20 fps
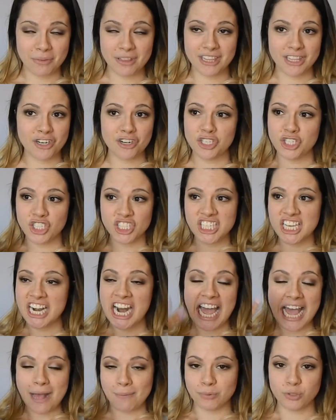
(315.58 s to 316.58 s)
they're just
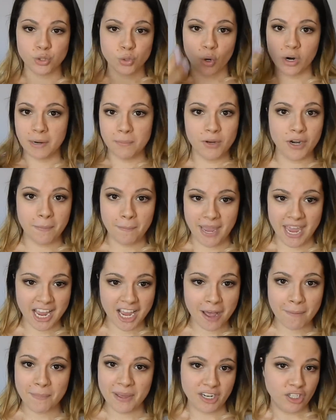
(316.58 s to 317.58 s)
gonna absorb your
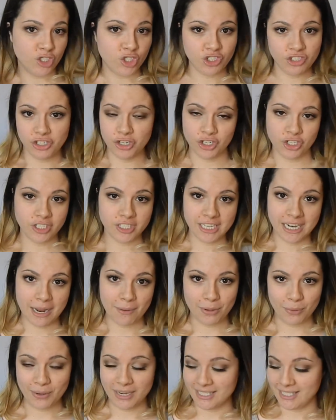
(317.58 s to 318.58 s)
makeup and you're just gonna
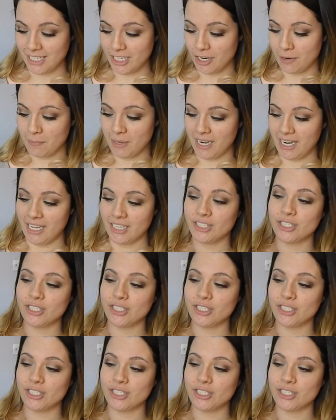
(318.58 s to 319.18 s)
be wasting your money.